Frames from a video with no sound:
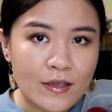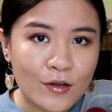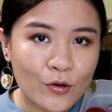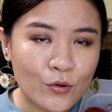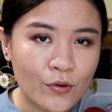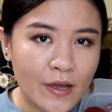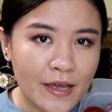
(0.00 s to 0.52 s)

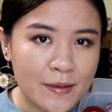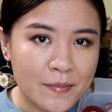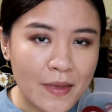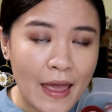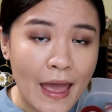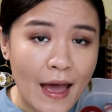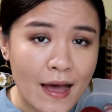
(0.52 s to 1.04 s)
cream
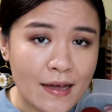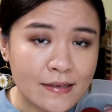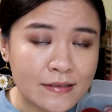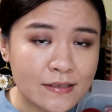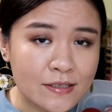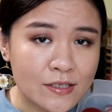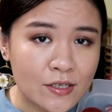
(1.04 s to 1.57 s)

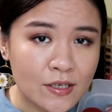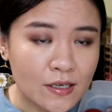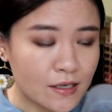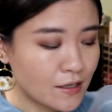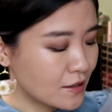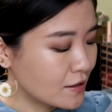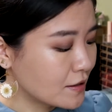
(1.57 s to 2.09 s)
and
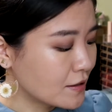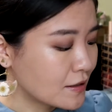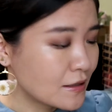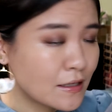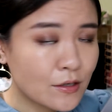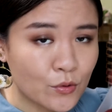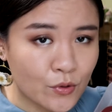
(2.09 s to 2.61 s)

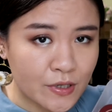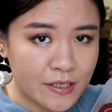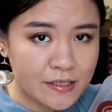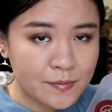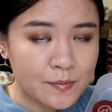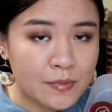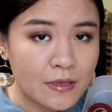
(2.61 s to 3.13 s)

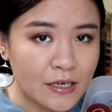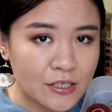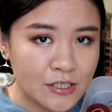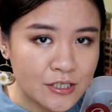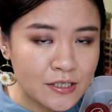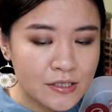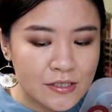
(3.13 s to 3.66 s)
liquid
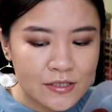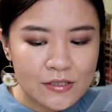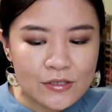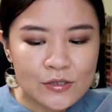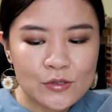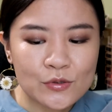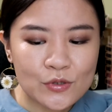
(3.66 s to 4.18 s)
blushes
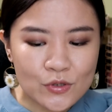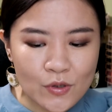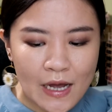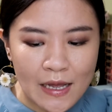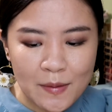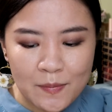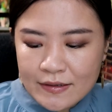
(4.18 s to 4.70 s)
to try.